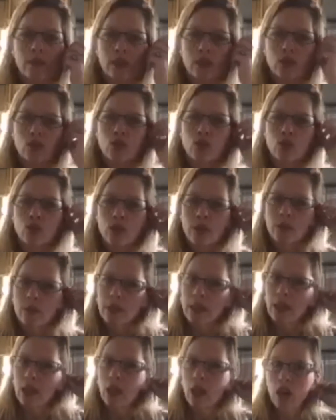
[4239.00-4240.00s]
some
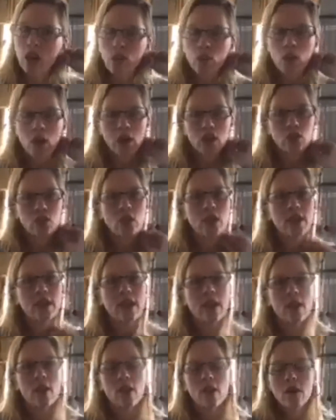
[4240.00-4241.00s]
extremely hard walks right
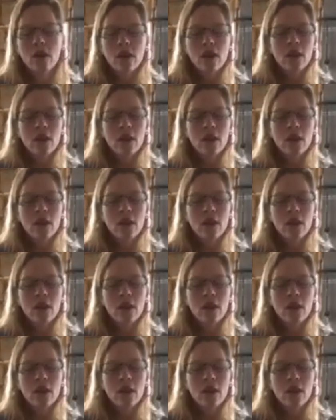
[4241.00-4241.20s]
now.